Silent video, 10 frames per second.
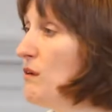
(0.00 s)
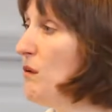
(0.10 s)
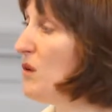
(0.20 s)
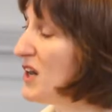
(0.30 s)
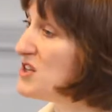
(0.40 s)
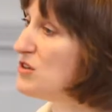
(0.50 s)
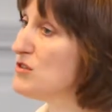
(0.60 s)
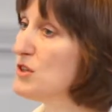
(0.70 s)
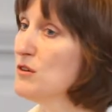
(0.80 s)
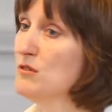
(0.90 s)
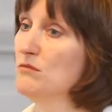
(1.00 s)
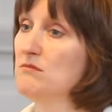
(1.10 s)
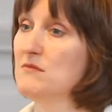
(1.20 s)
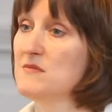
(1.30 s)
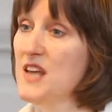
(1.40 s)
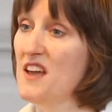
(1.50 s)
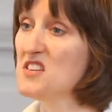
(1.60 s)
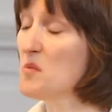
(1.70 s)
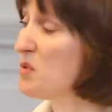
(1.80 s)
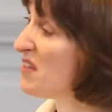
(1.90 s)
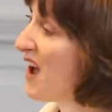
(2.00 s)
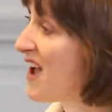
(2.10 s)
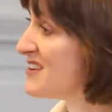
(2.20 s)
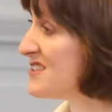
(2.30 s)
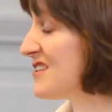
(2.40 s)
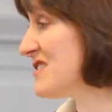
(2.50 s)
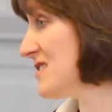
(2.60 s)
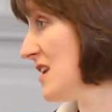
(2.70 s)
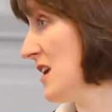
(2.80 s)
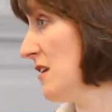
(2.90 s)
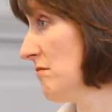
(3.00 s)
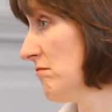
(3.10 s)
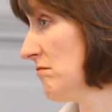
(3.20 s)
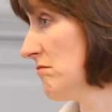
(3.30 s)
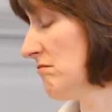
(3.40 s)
well, what did you do to end up with eyes that see?